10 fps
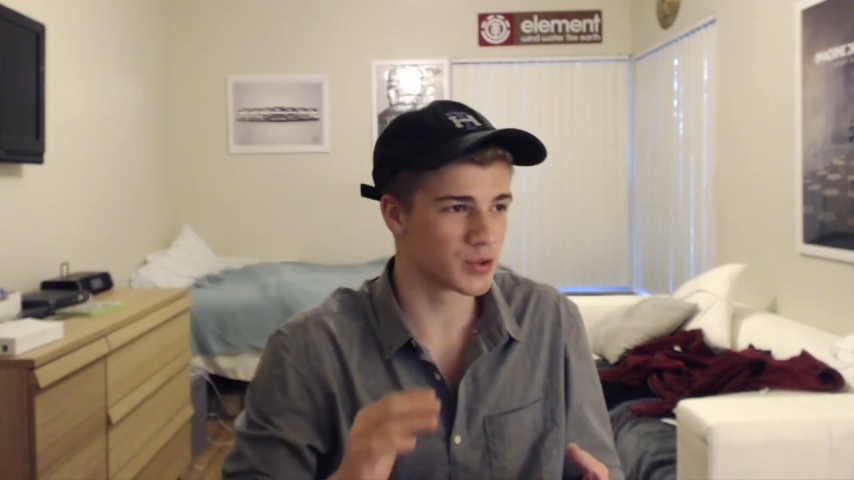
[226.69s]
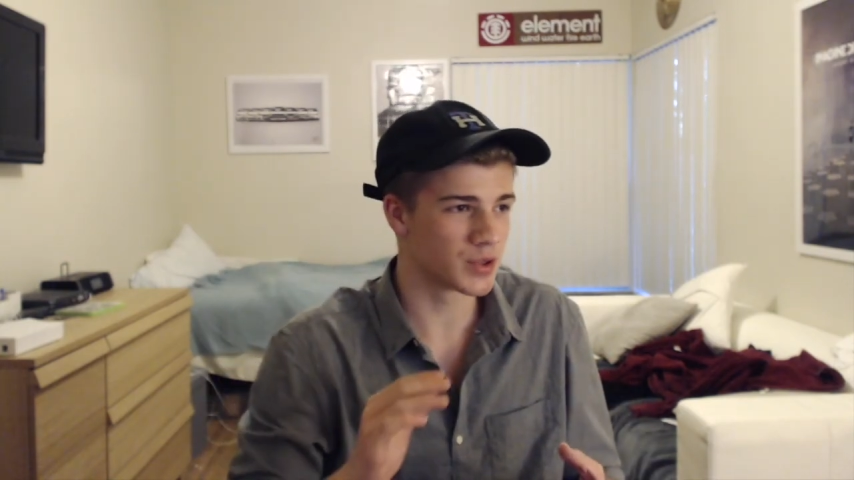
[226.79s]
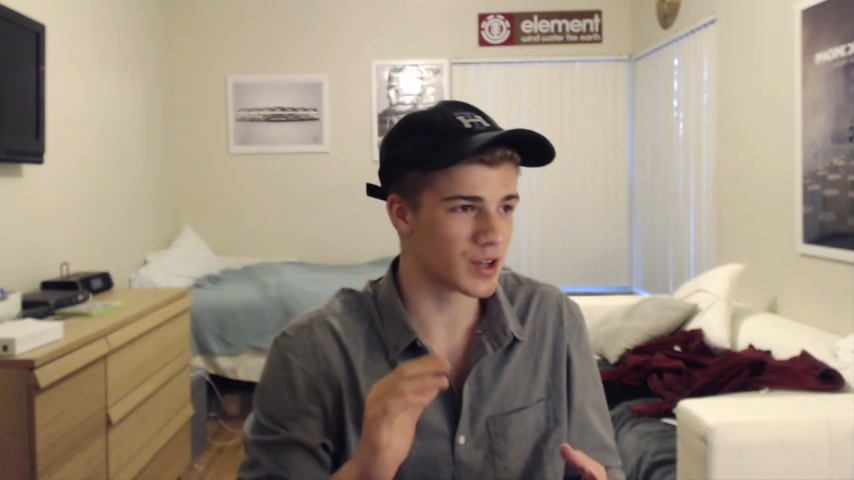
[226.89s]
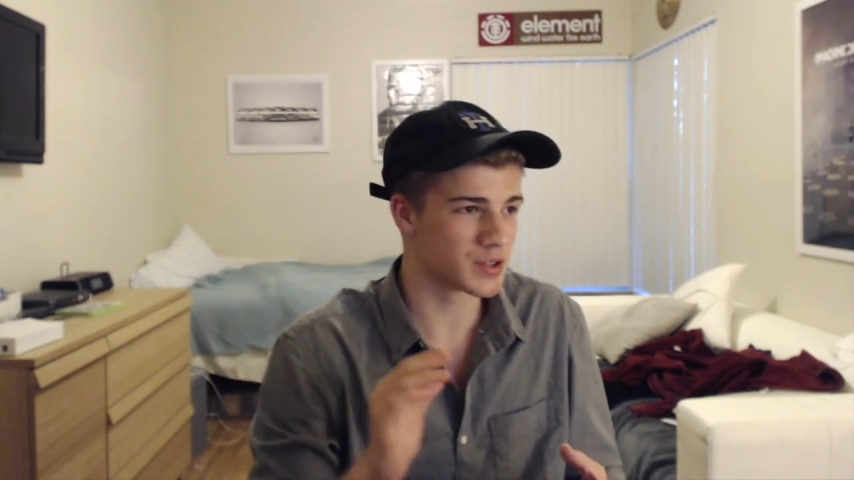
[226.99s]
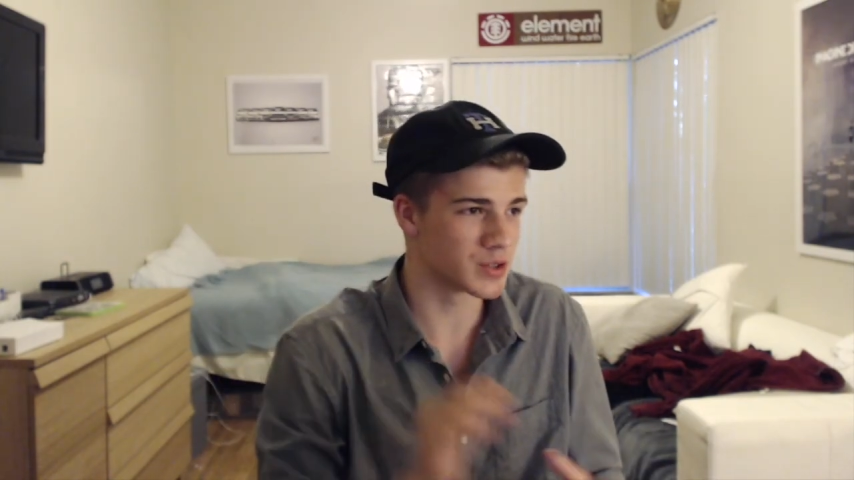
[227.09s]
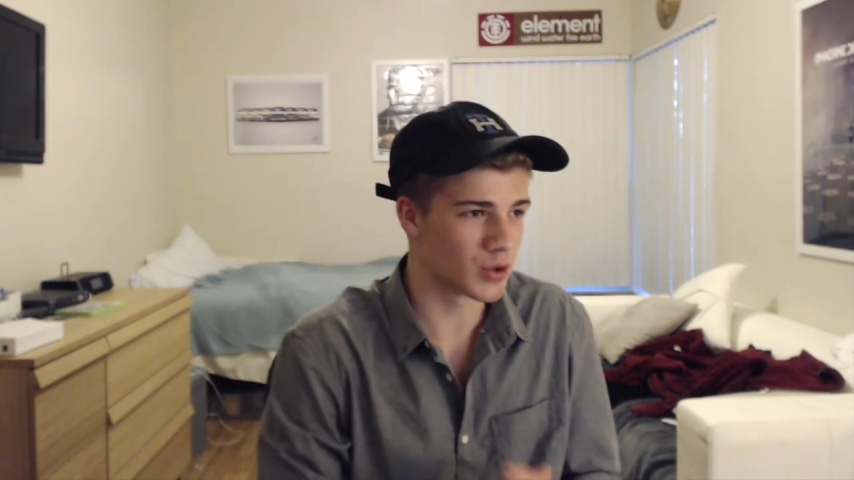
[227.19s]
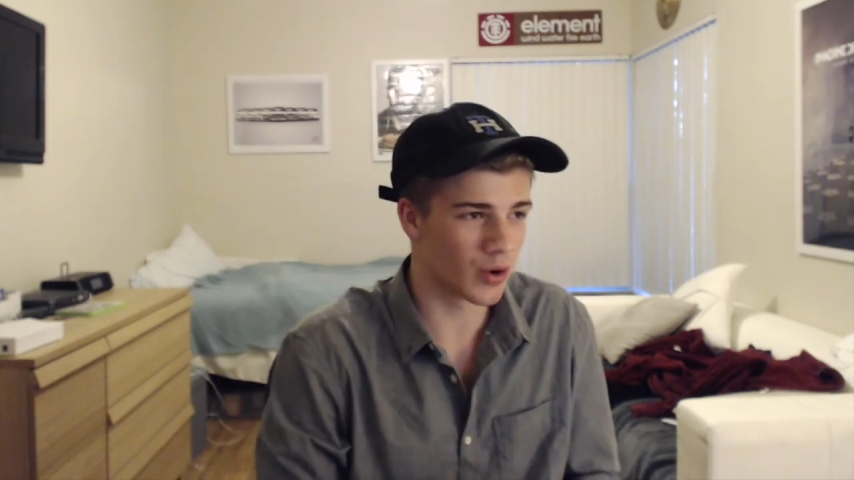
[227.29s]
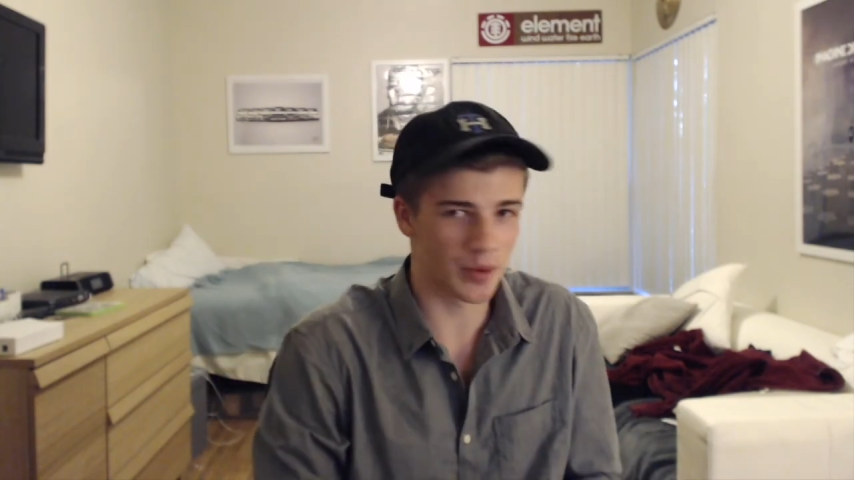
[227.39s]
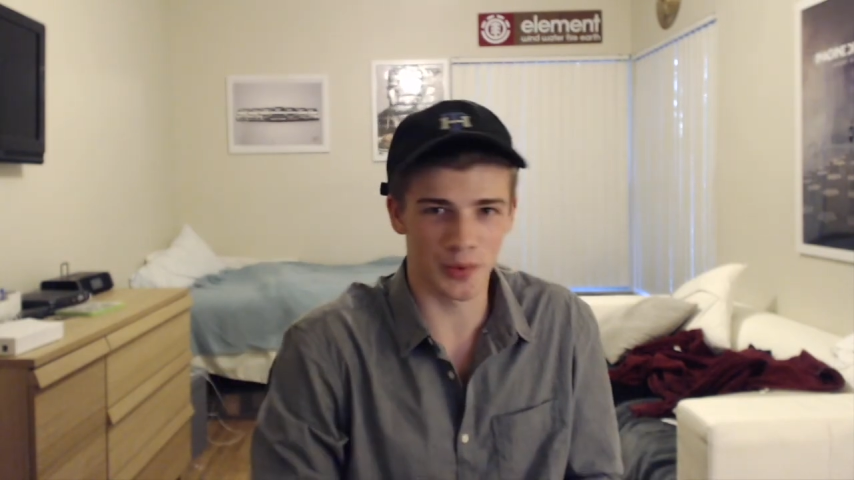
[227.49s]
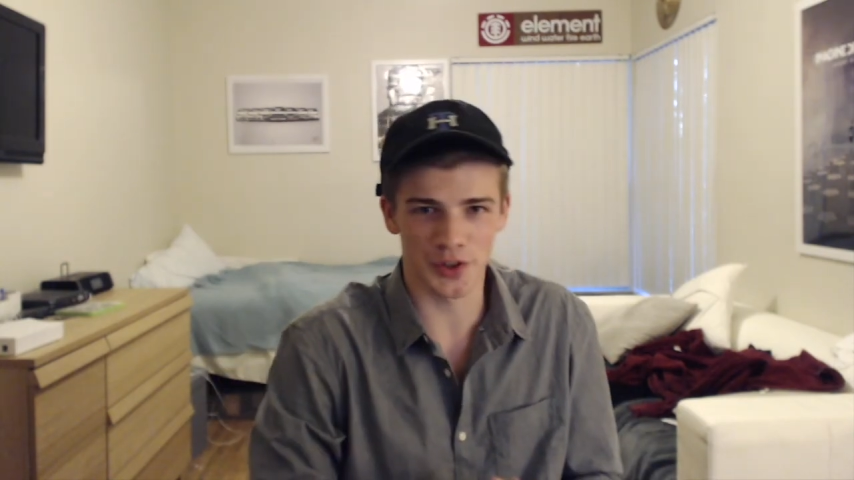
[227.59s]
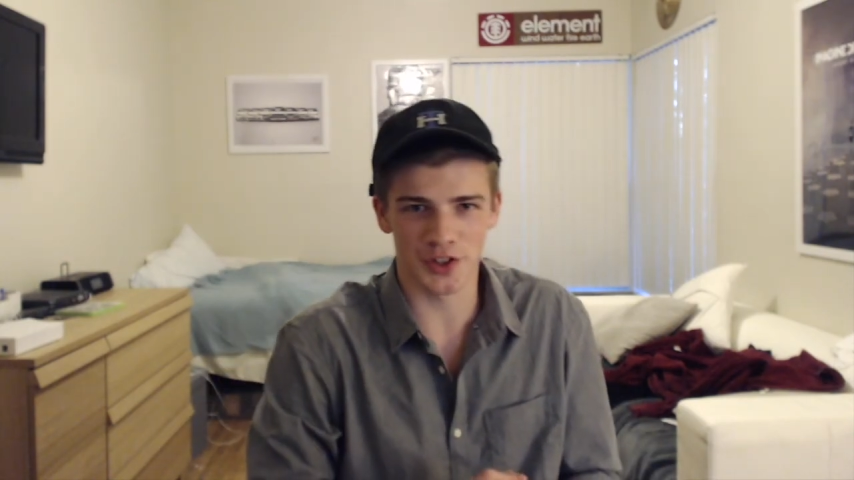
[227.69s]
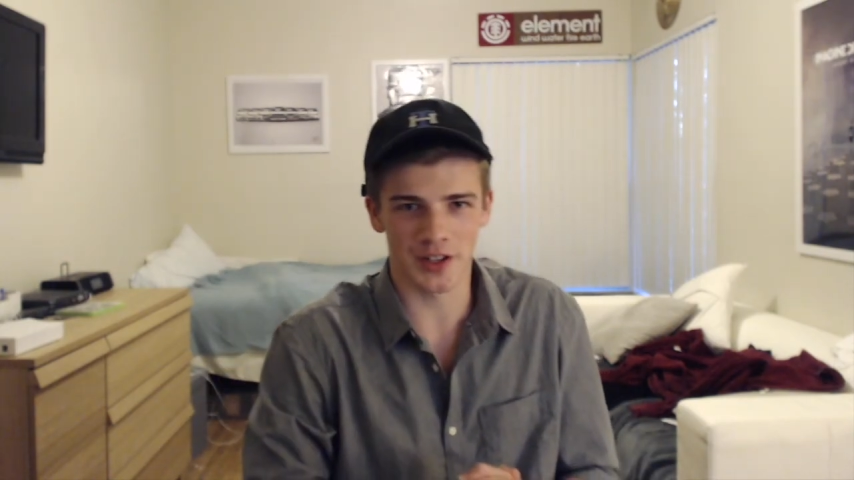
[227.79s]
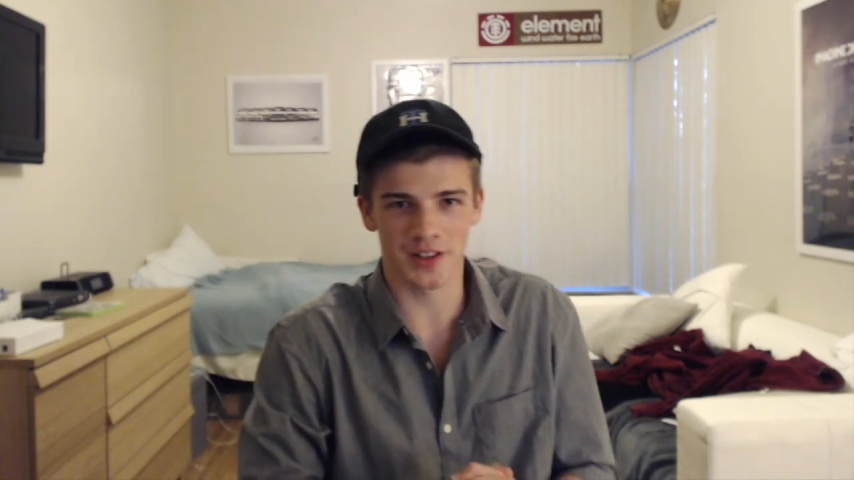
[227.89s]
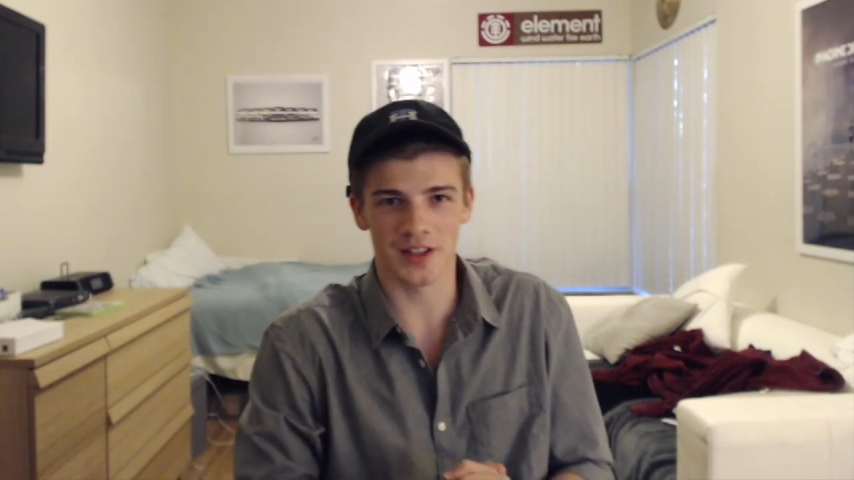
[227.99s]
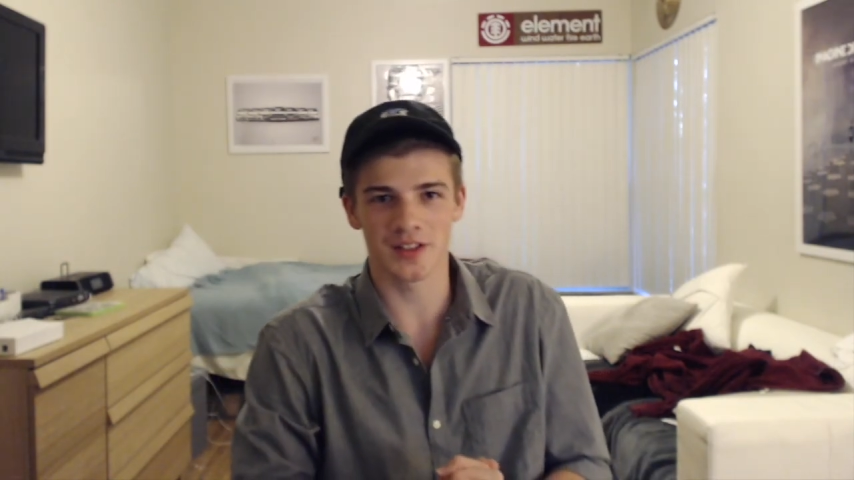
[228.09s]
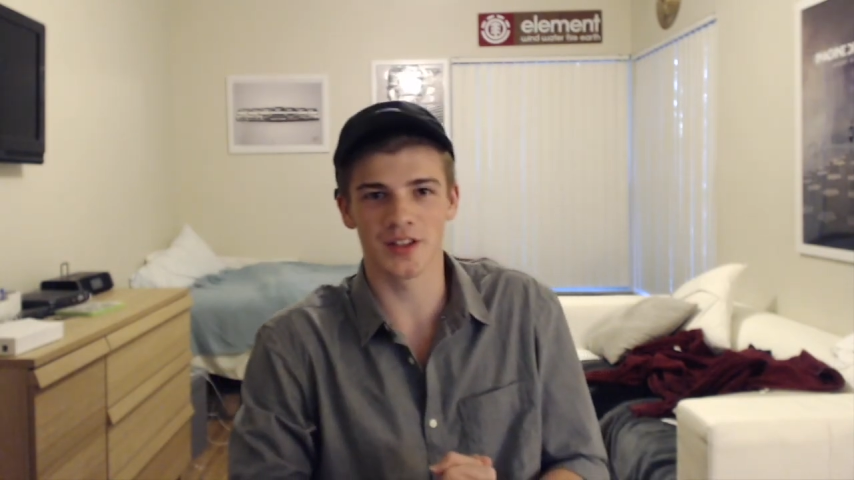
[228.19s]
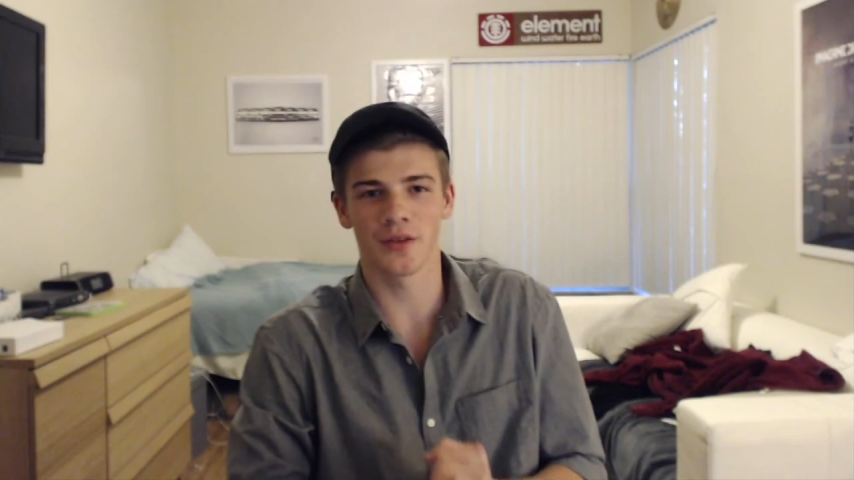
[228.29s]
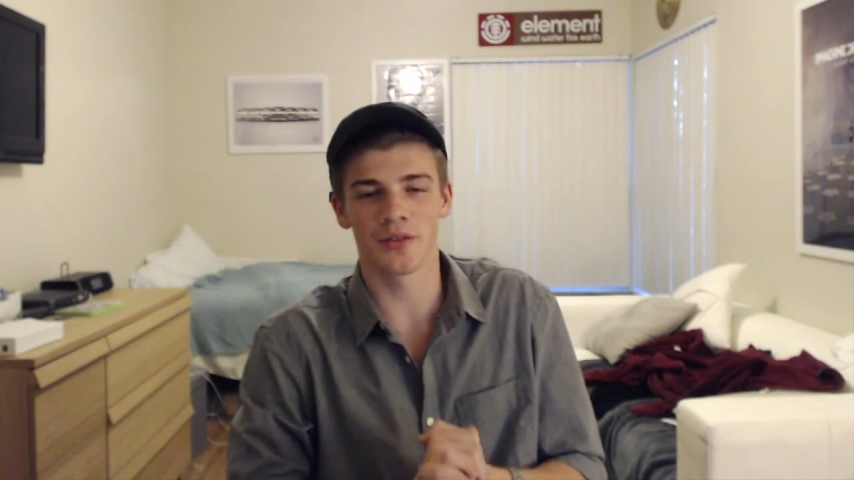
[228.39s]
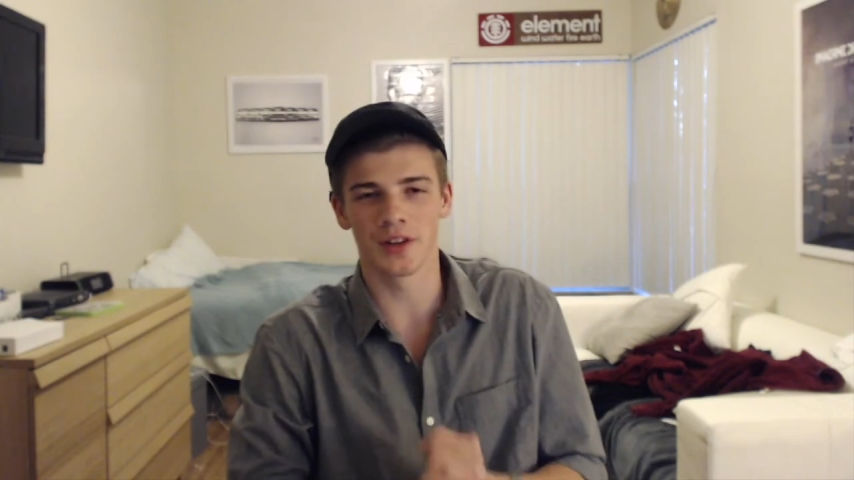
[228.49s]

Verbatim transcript: You guys know I appreciate that stuff.